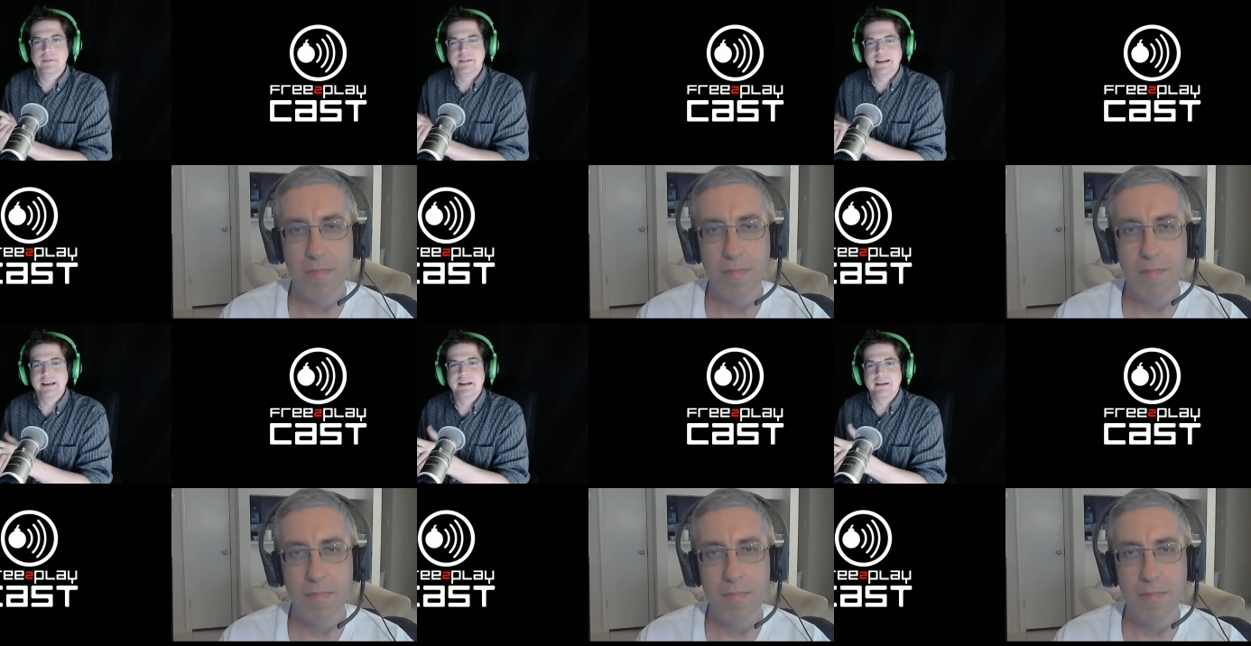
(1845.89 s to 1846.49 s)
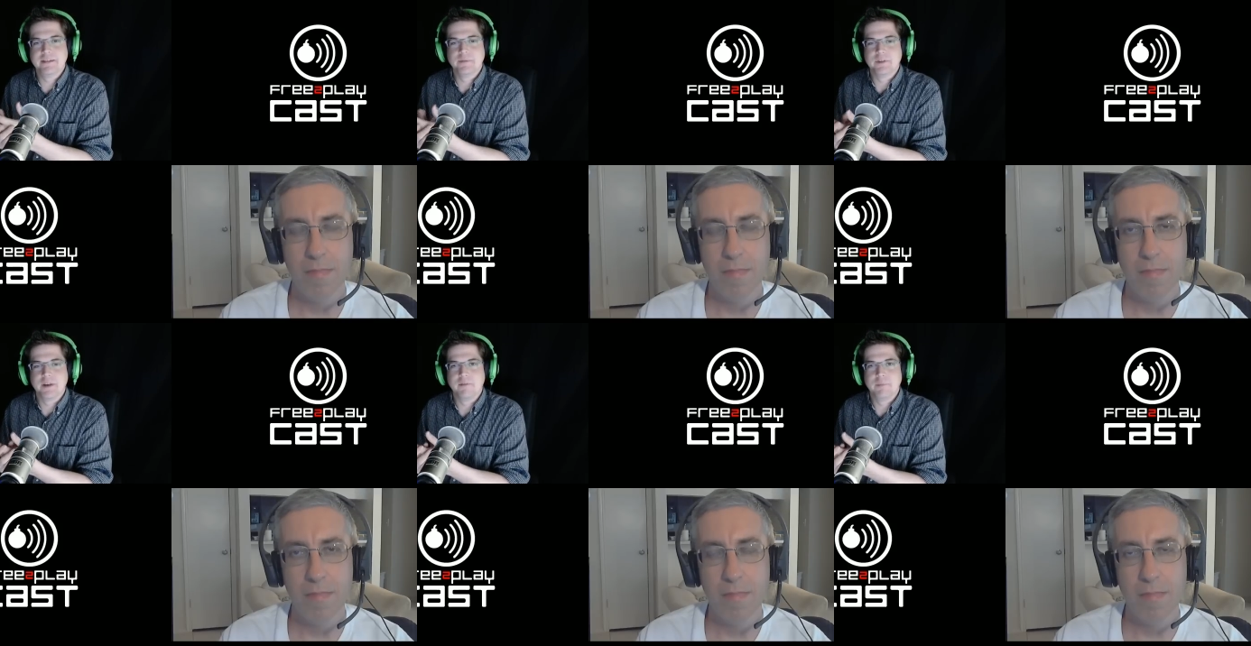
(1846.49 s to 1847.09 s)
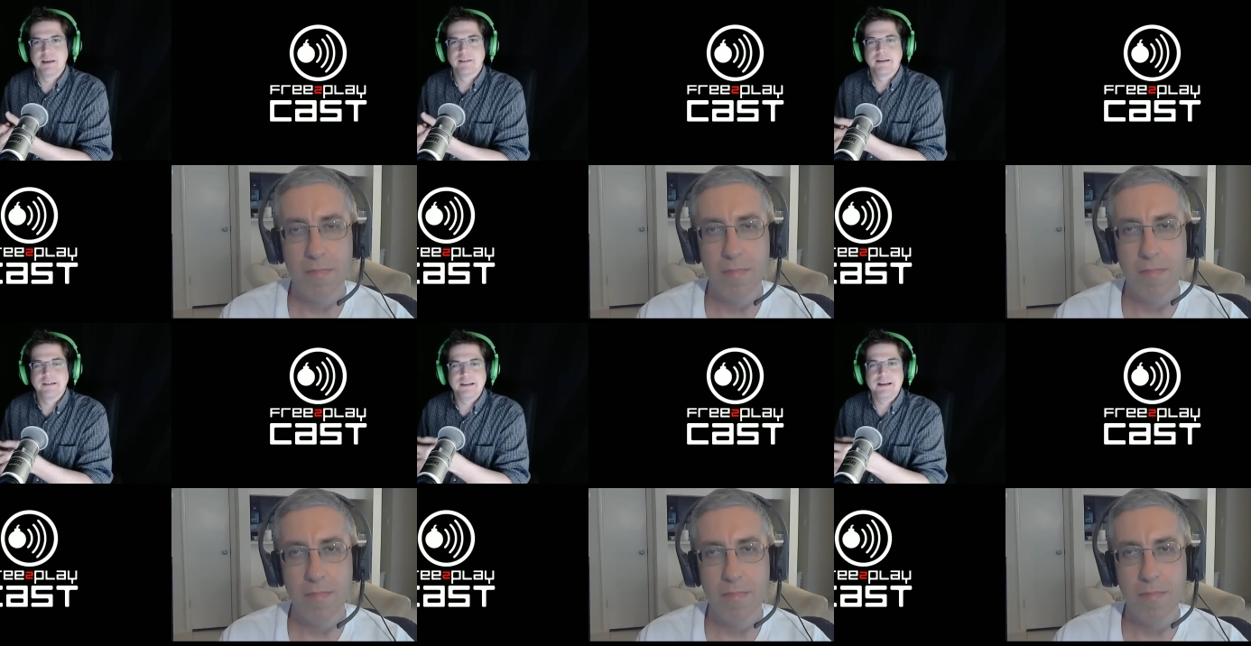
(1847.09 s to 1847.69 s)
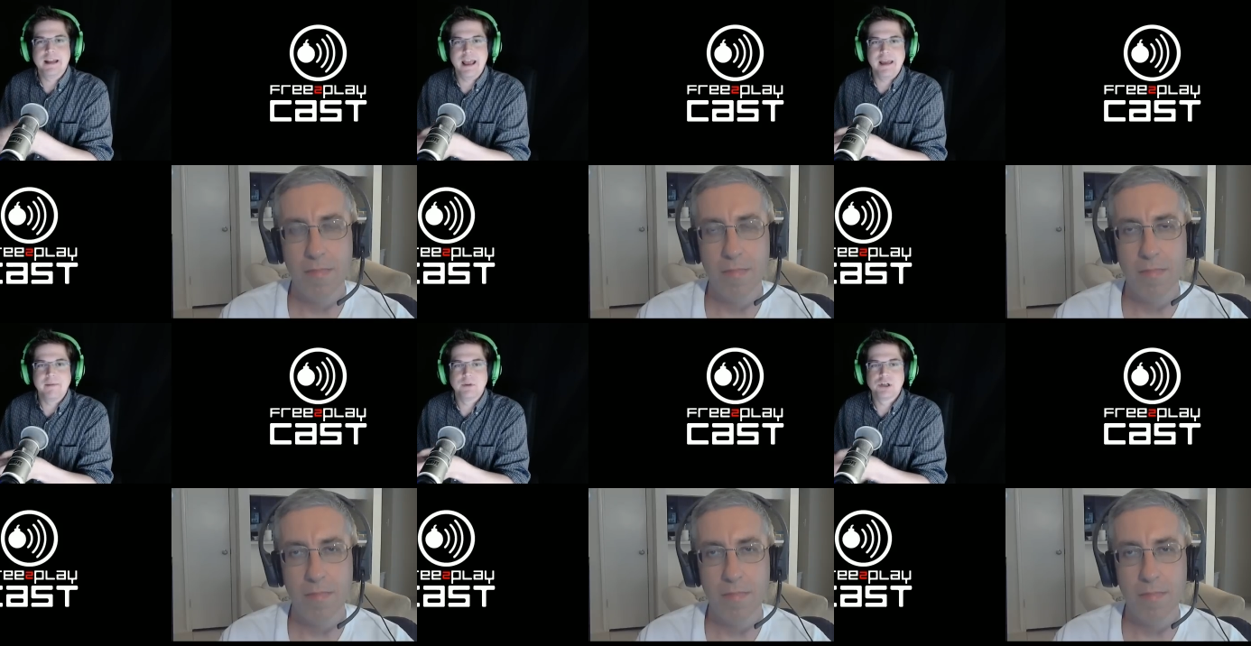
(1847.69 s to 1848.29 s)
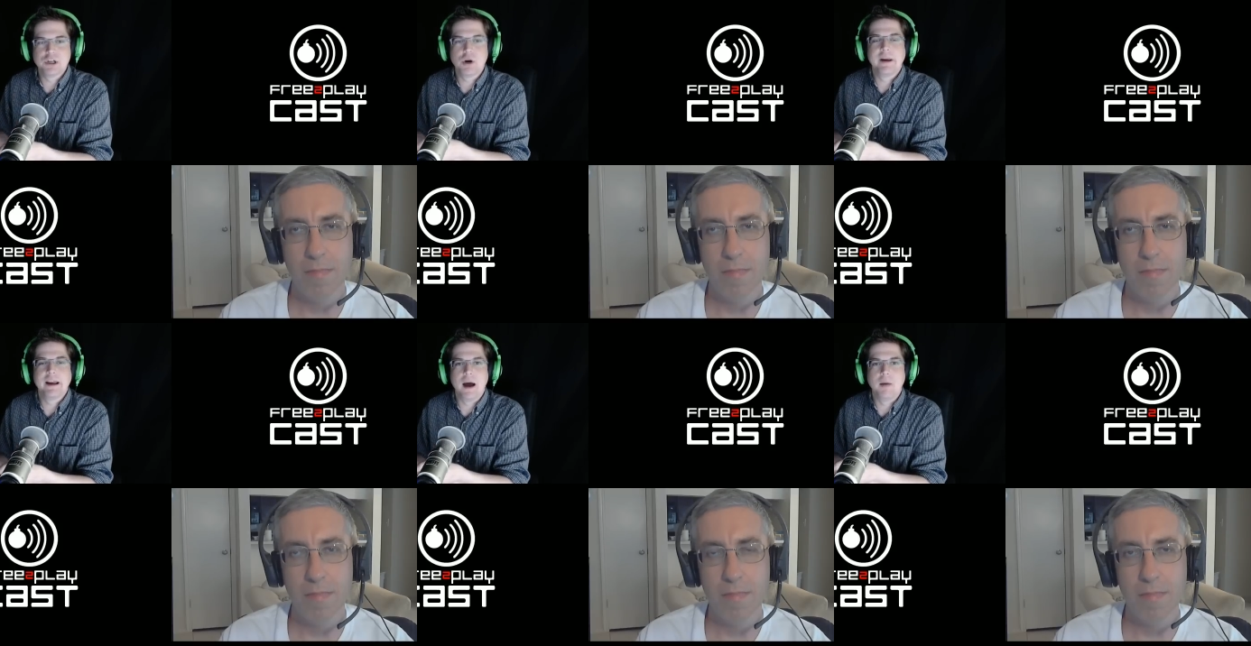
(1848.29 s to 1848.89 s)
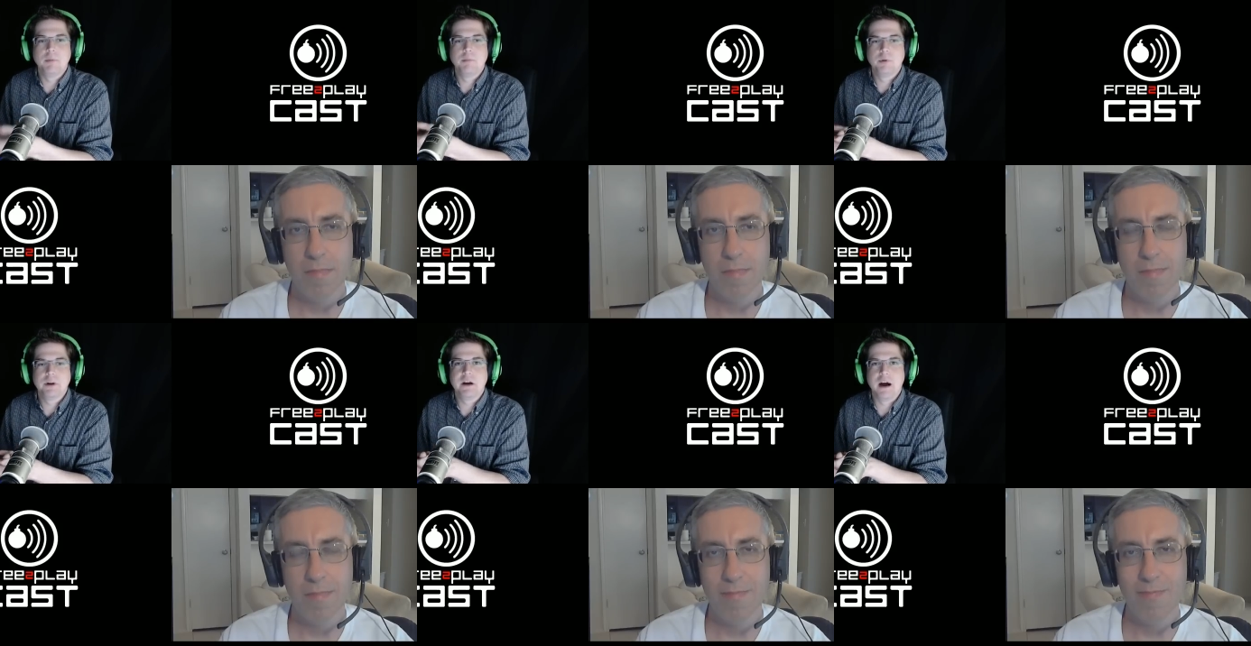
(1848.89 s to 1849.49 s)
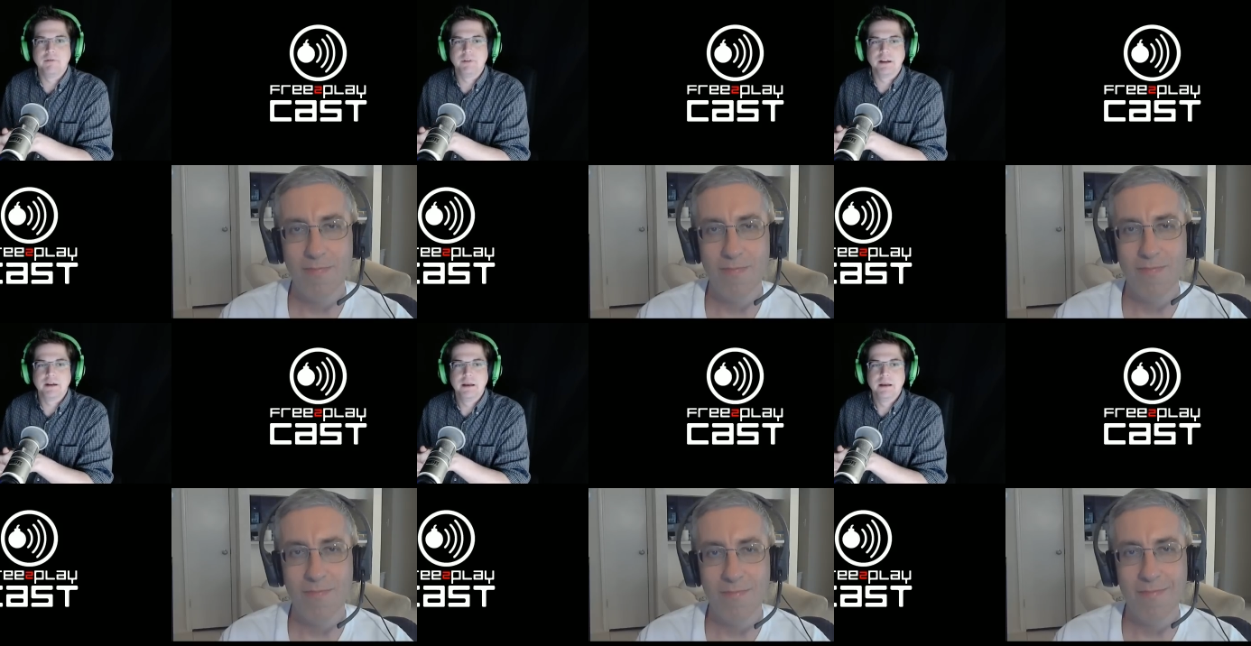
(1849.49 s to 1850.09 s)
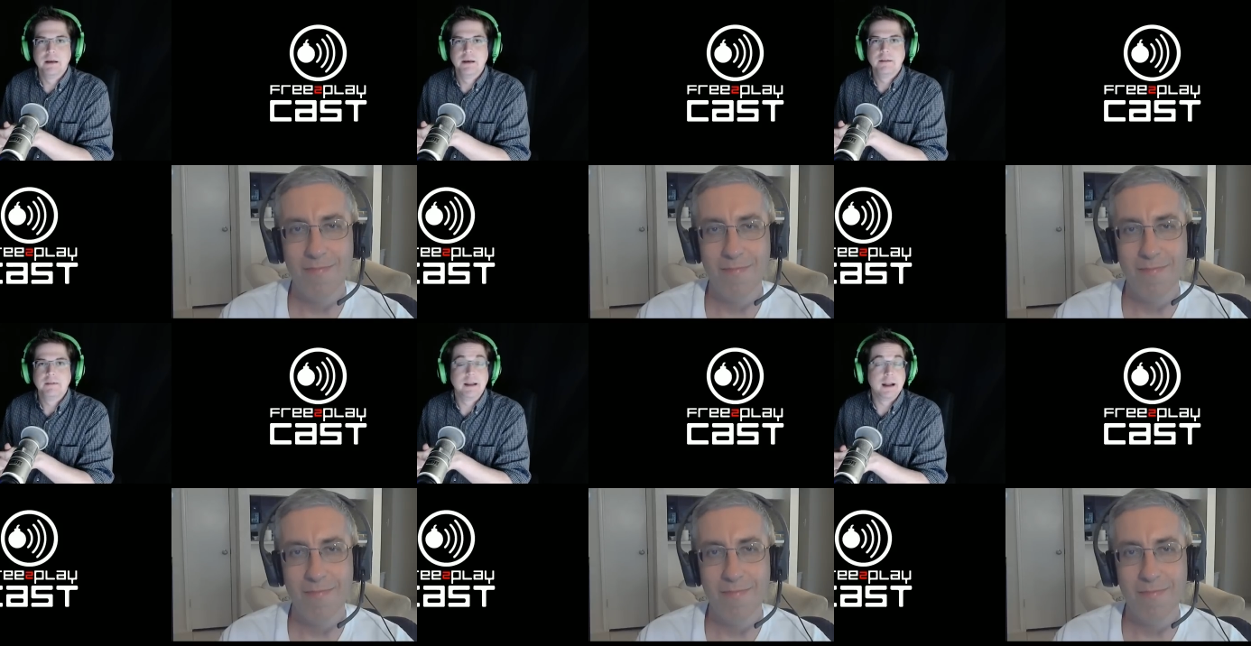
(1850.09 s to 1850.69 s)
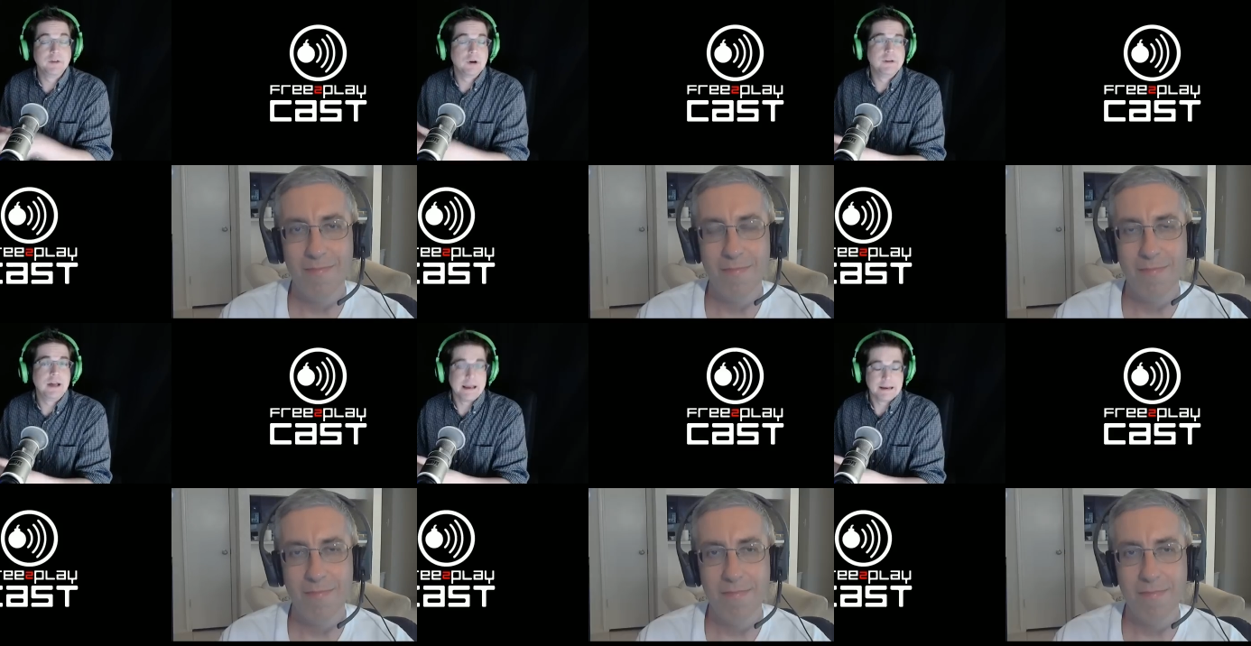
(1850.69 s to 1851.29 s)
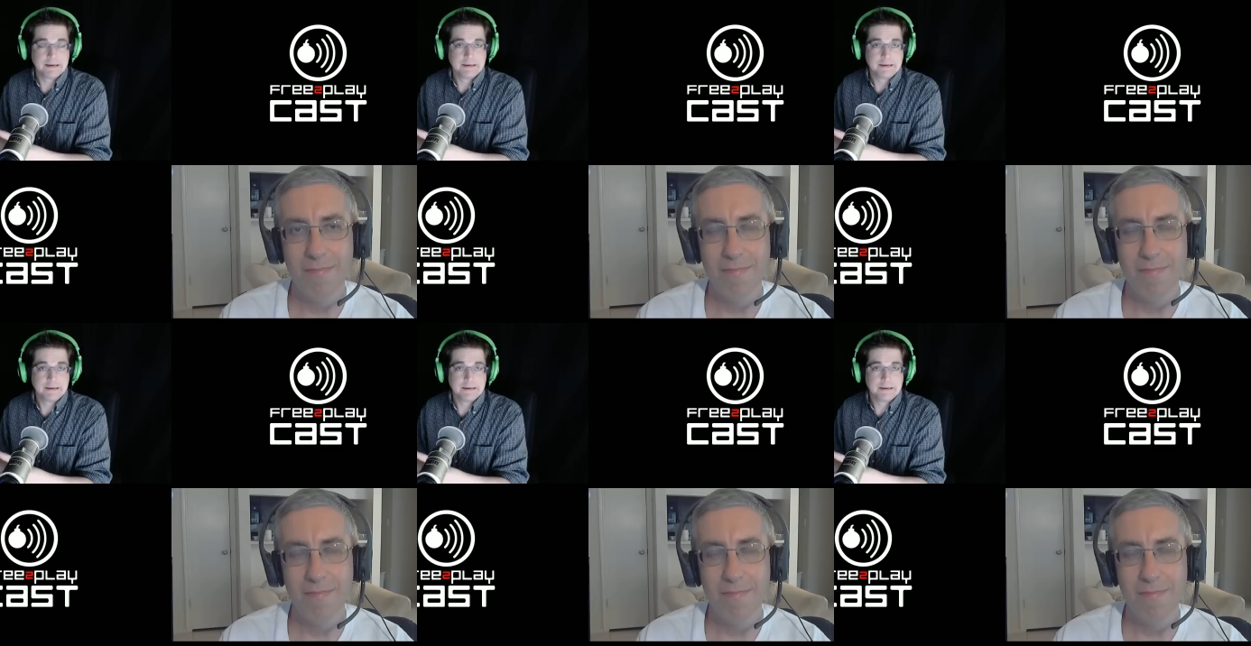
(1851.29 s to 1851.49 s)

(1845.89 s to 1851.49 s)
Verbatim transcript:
Speaker 1: digging into some stuff because I see a name showing up pretty often that I don't like.